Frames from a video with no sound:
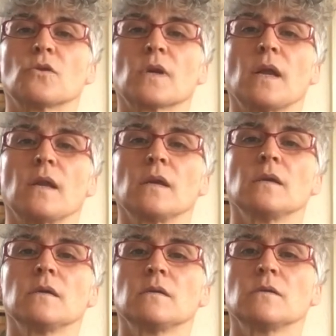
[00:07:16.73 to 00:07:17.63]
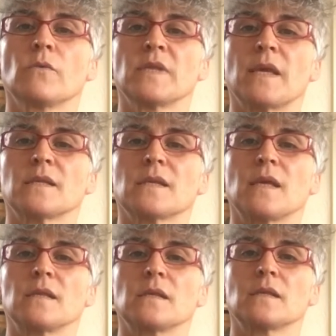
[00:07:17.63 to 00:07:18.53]
color when I
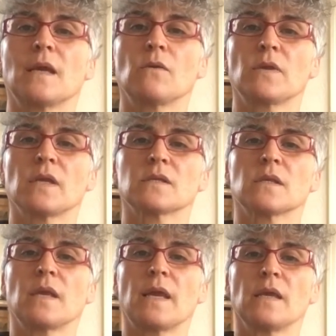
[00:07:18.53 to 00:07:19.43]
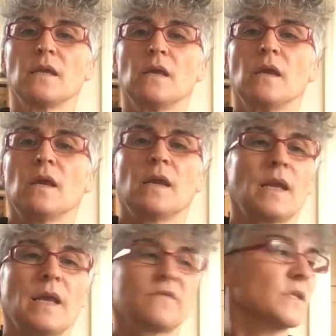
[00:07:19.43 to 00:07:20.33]
sanded it down yesterday, and I
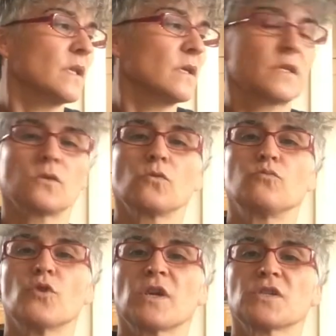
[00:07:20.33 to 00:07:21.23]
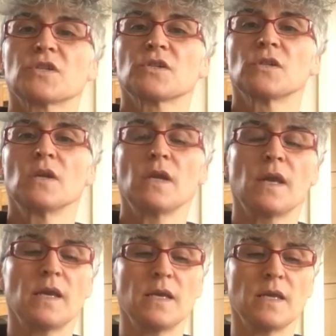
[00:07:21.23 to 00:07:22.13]
have started to brush
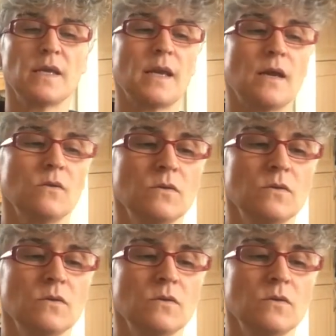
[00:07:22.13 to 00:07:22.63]
in here now.